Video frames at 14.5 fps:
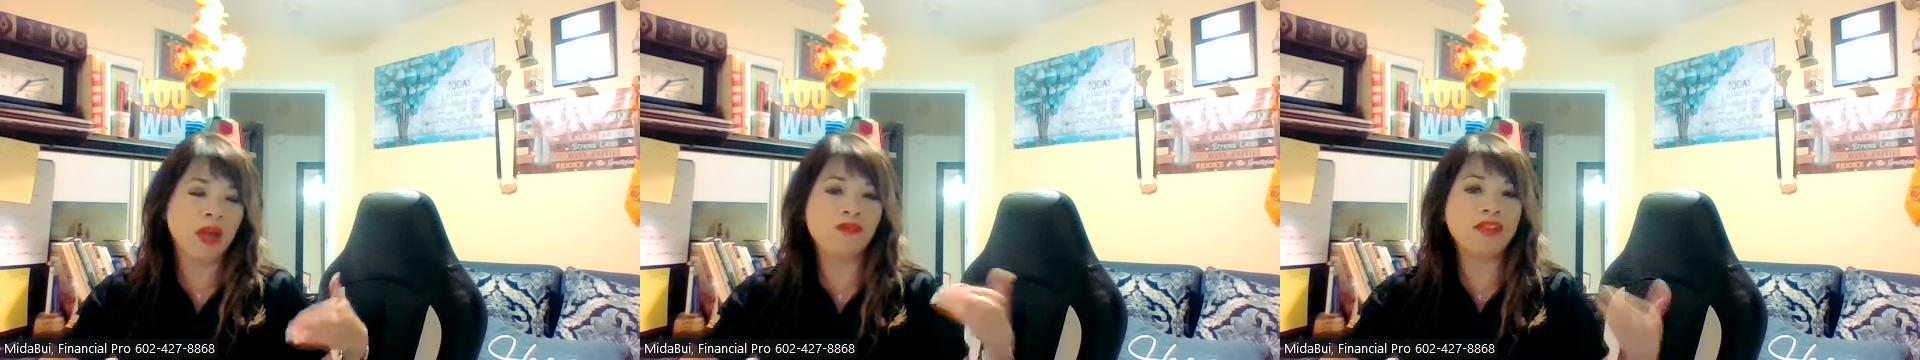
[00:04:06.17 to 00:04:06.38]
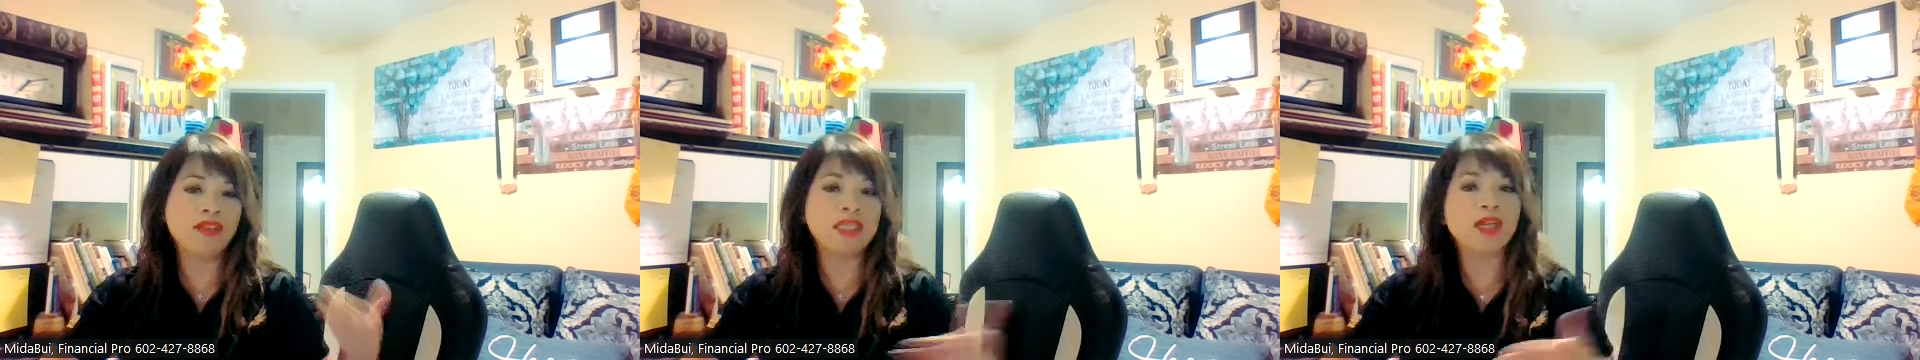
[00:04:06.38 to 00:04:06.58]

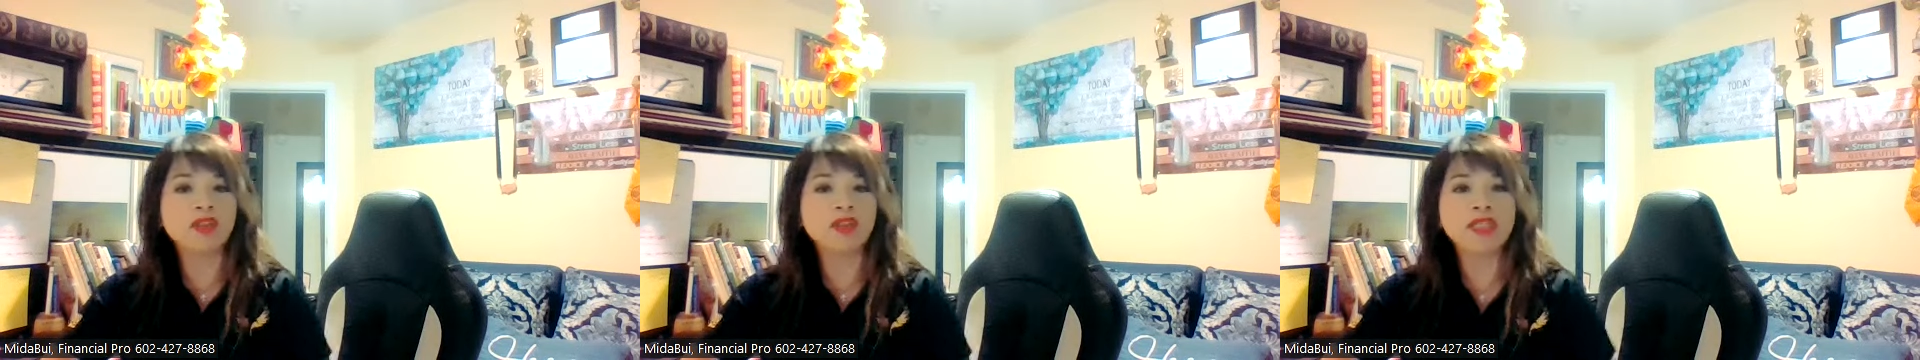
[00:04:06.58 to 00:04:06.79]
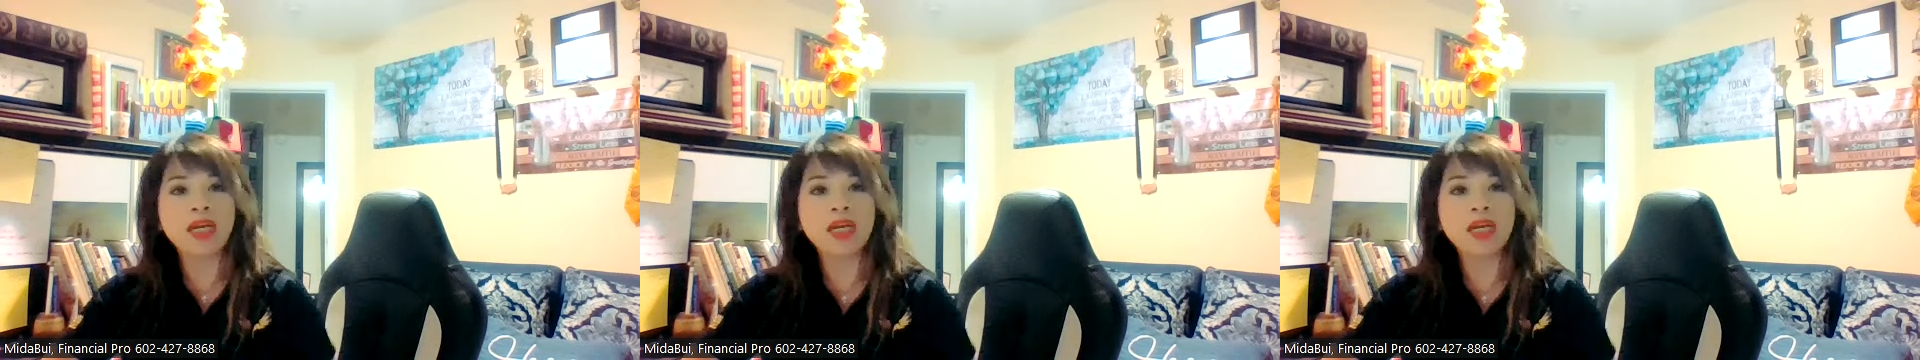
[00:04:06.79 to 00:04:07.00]

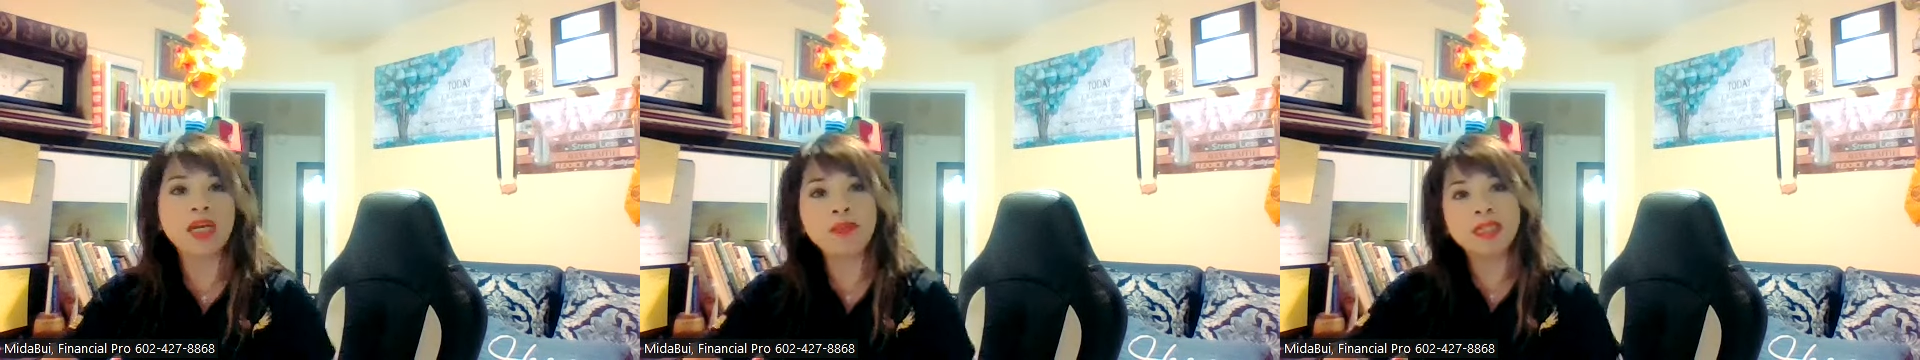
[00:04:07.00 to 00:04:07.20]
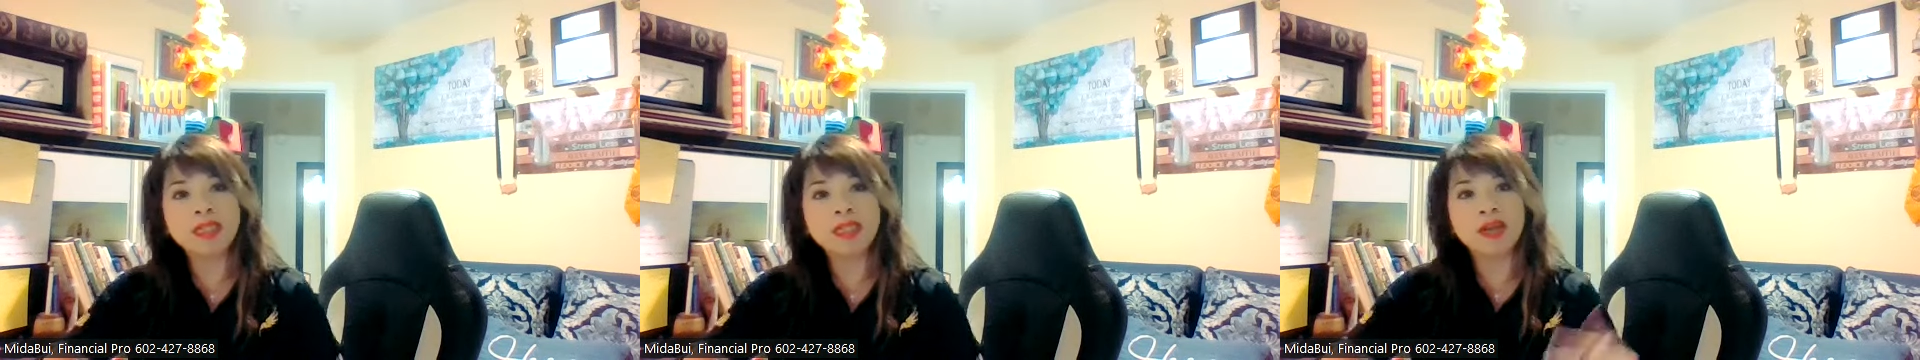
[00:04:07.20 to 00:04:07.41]
physical
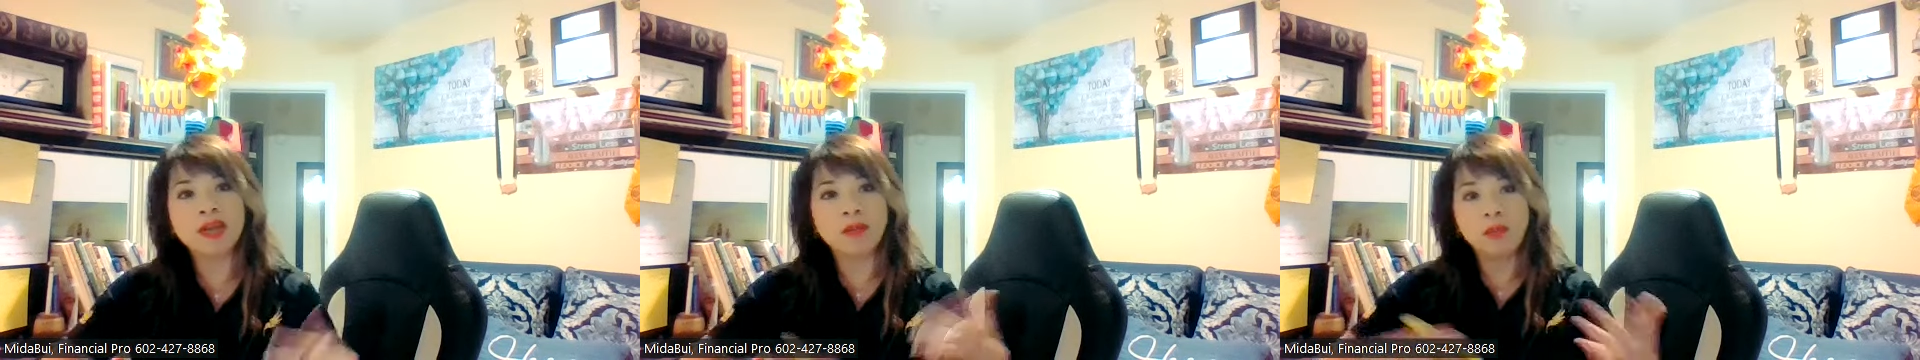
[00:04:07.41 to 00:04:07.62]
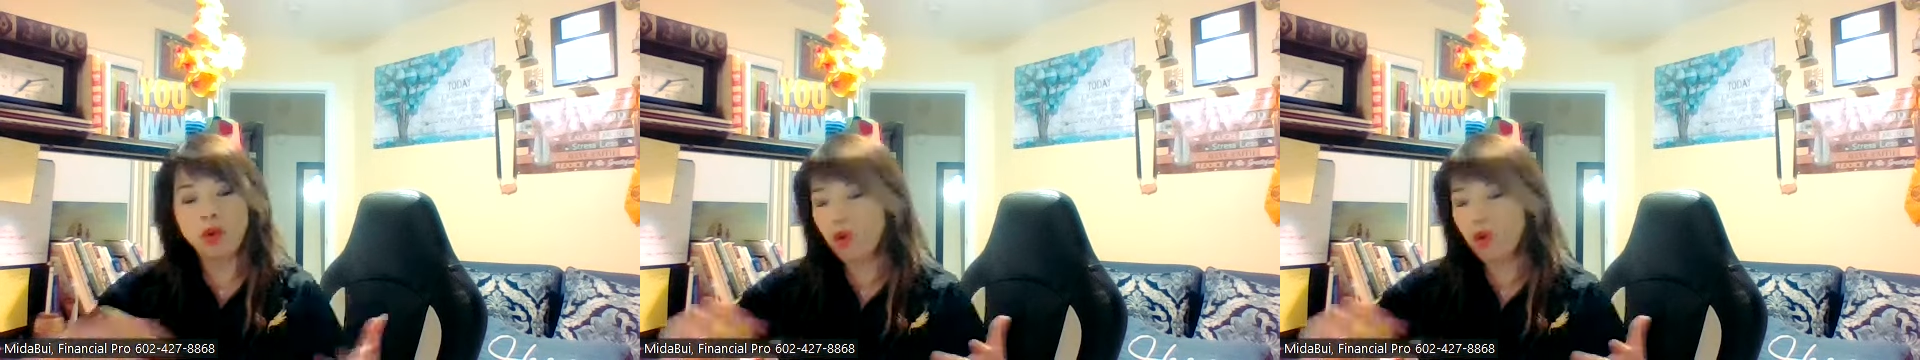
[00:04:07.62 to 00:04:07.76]
therapist to come